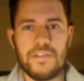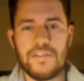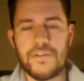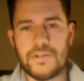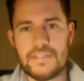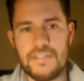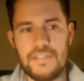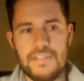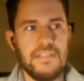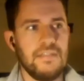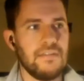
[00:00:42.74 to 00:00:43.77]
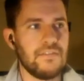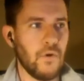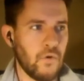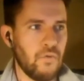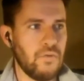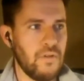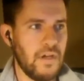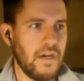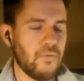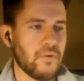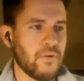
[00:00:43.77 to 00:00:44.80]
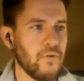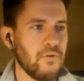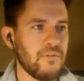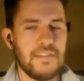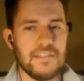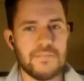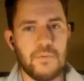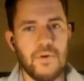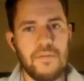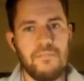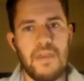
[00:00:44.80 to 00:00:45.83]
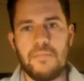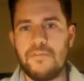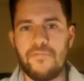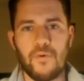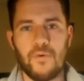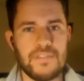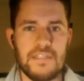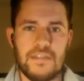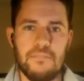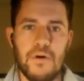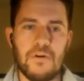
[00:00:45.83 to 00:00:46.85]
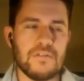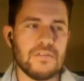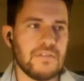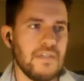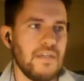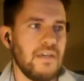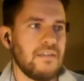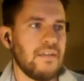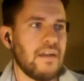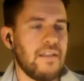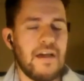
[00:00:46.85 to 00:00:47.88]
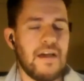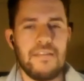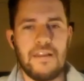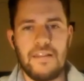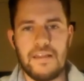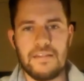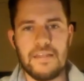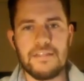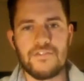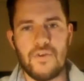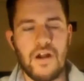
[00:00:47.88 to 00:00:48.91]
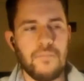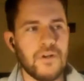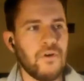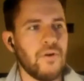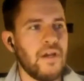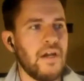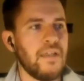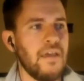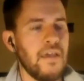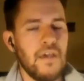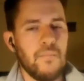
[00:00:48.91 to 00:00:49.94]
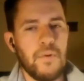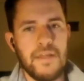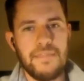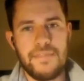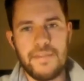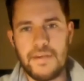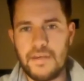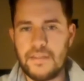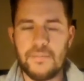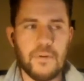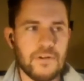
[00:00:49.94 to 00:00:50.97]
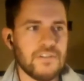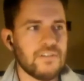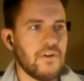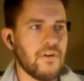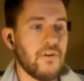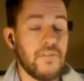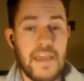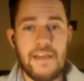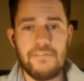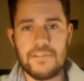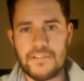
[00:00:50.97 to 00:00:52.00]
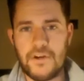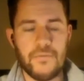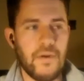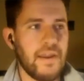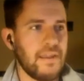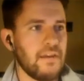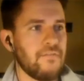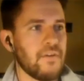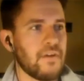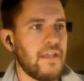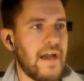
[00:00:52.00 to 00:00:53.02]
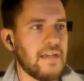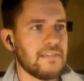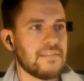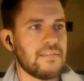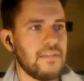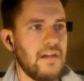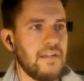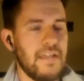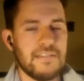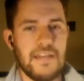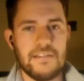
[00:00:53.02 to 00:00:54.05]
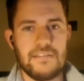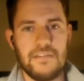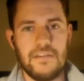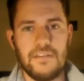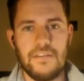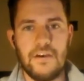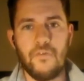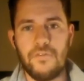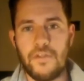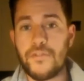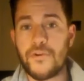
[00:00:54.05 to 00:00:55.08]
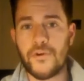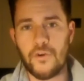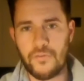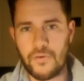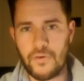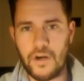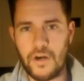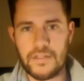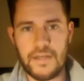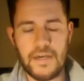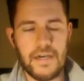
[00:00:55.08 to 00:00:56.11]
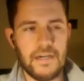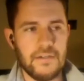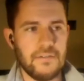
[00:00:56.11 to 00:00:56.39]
13 total uh, recruits at this point, maybe 14 at the most. Not a lot, not a lot of late drama going on. But the the per star or the average star rating of the class uh, nets out to the the third overall, uh,